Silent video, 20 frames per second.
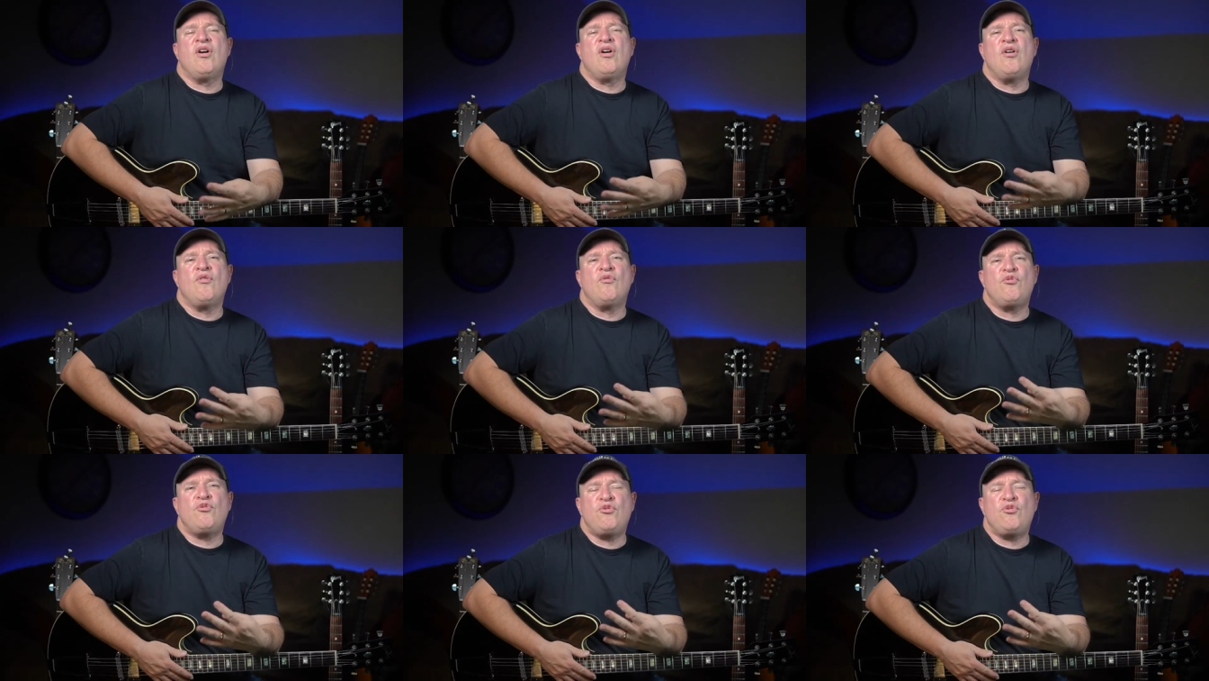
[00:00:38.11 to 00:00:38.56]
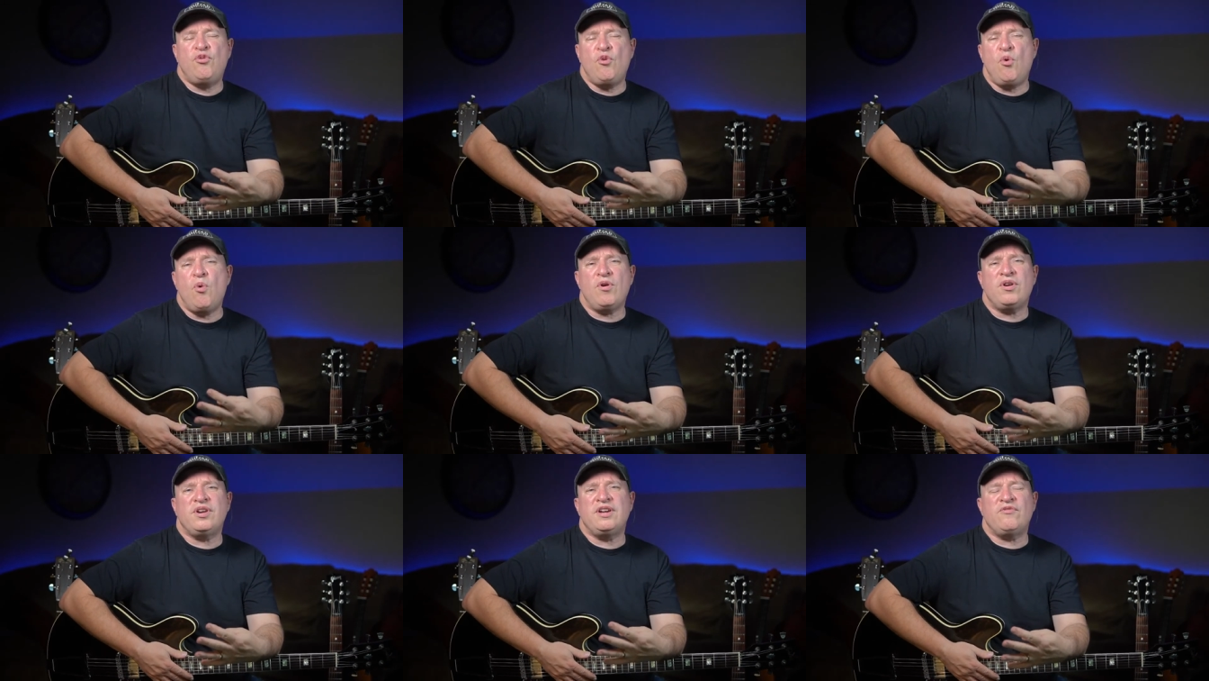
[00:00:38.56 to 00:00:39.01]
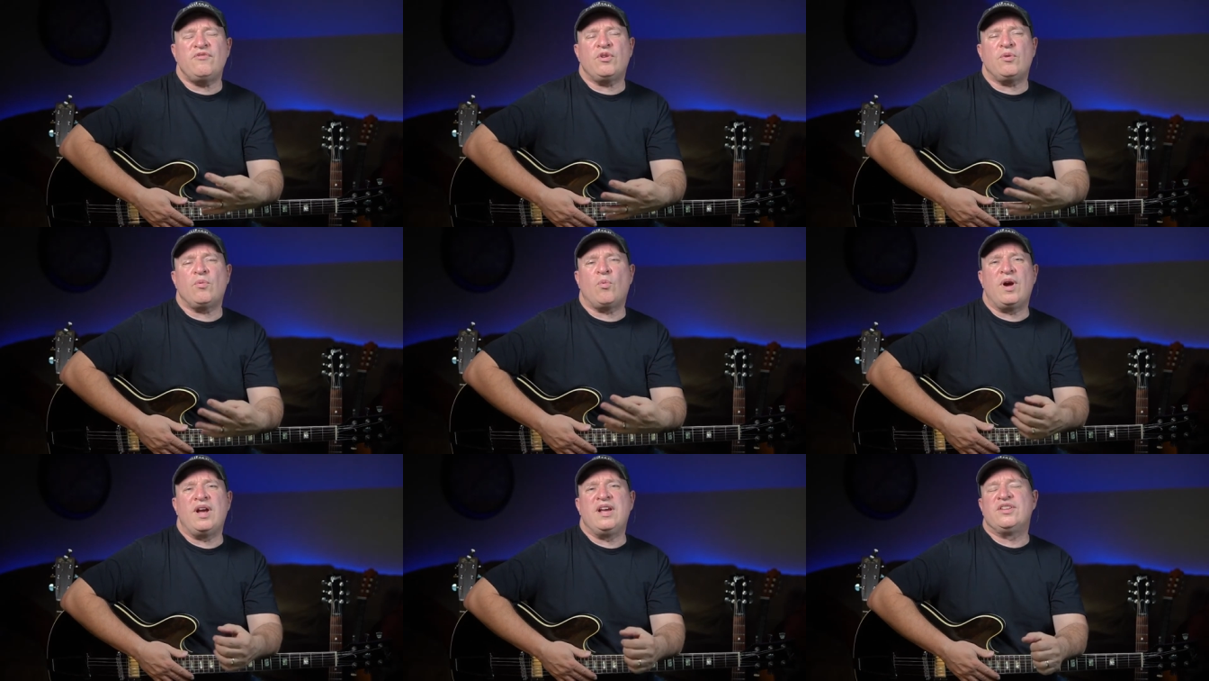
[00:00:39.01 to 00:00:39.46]
four
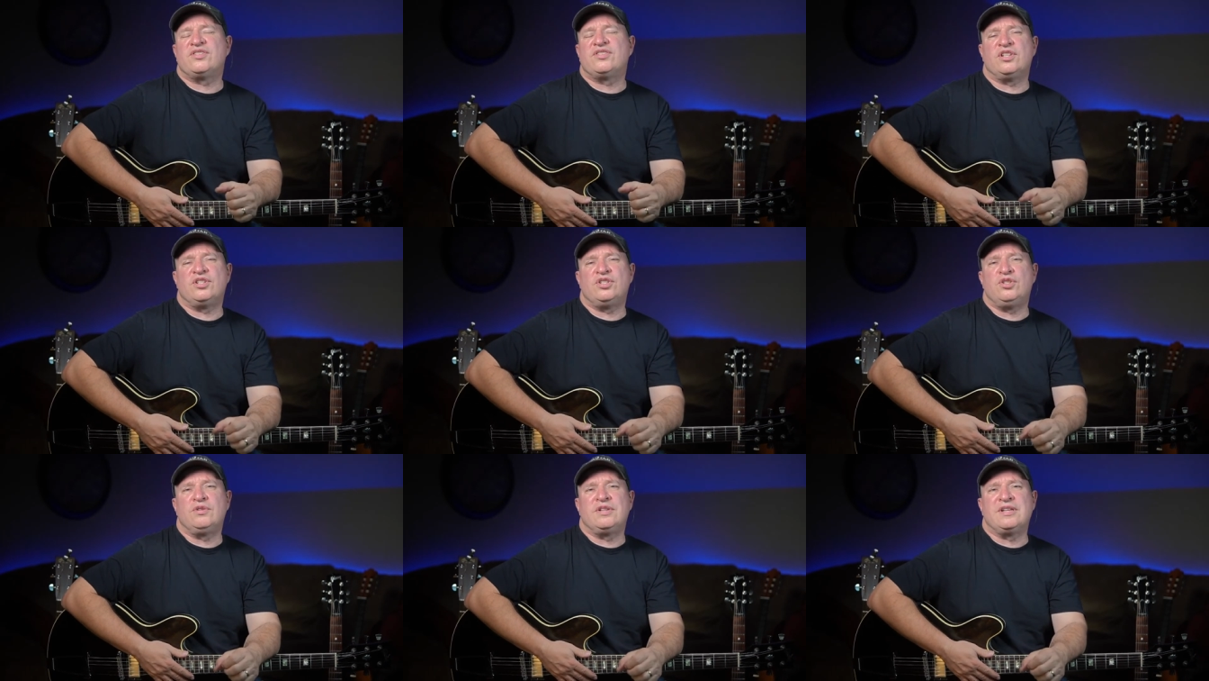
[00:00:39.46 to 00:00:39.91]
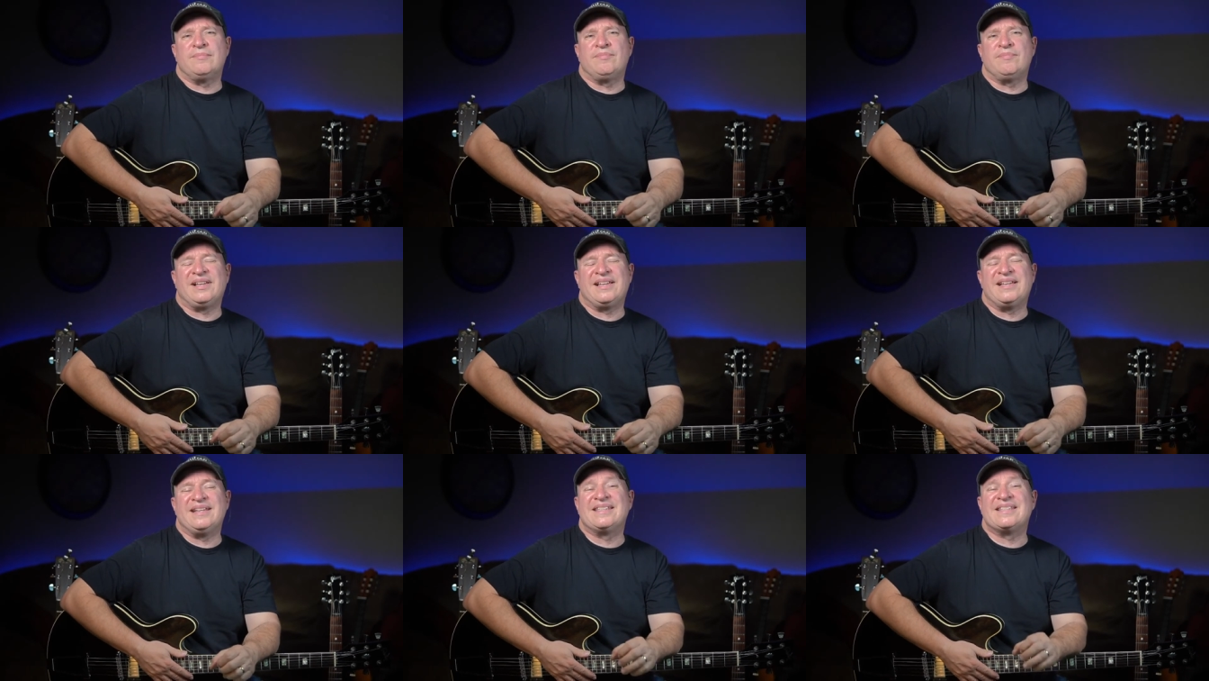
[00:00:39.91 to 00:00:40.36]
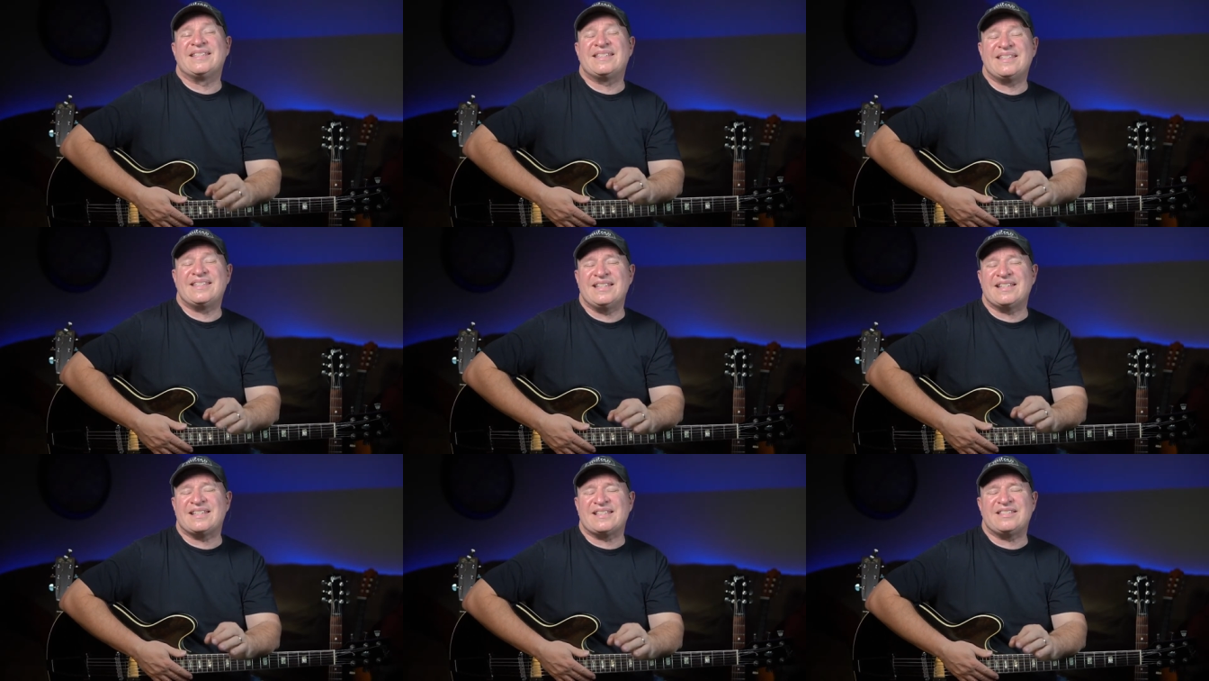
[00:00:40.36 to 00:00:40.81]
different ways that you can play
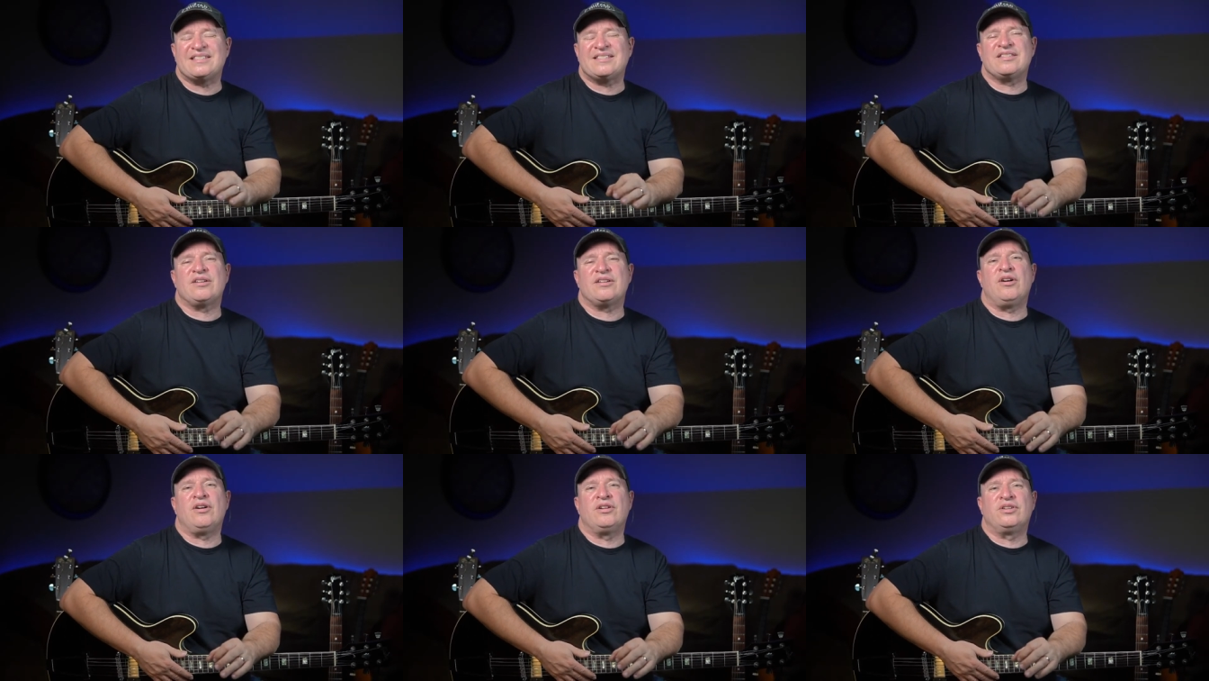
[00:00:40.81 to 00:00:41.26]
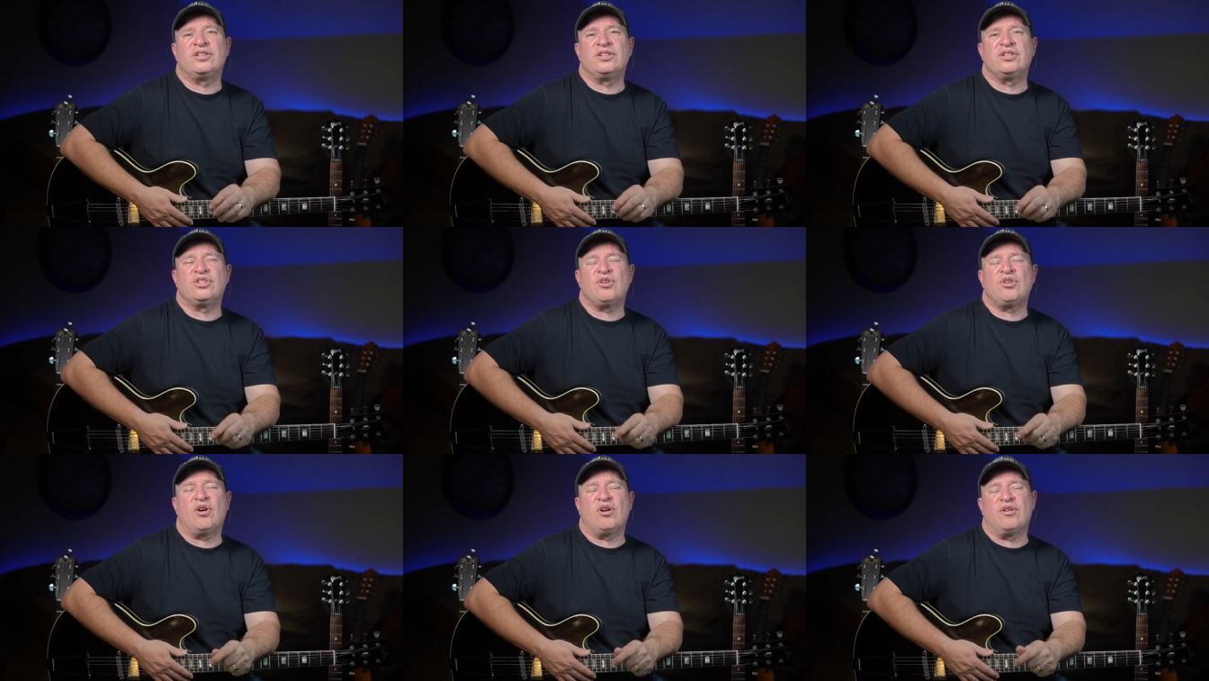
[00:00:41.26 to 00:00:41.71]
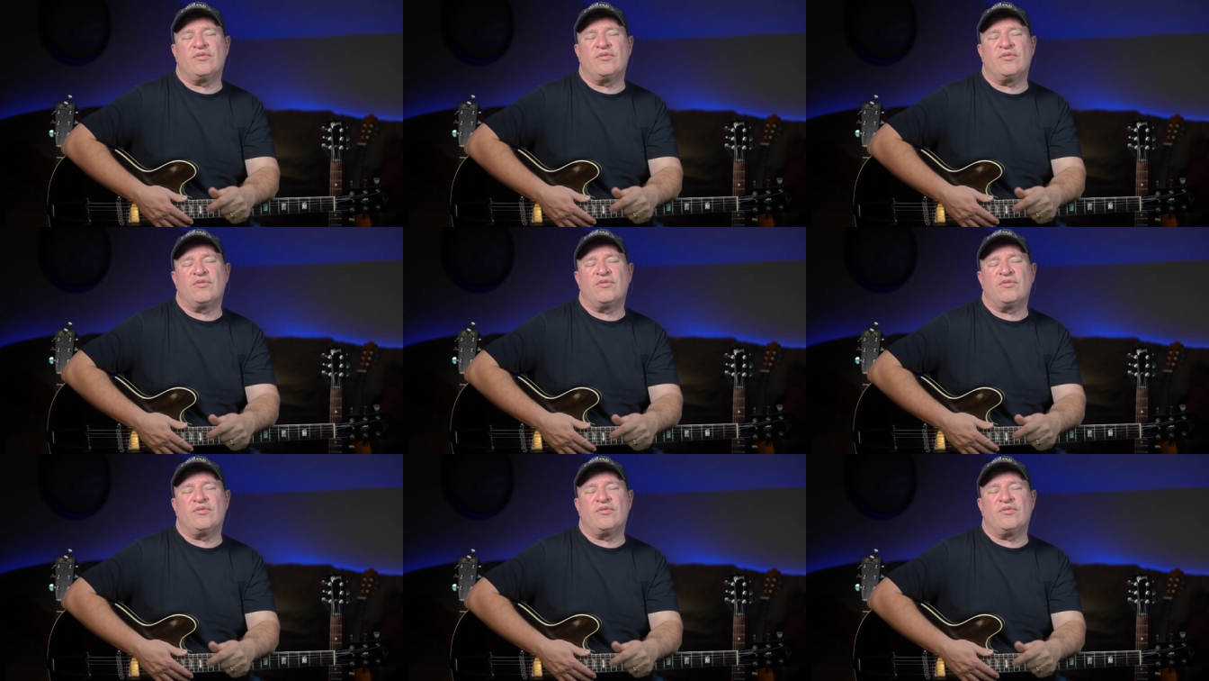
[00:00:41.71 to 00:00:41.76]
sixths on guitar.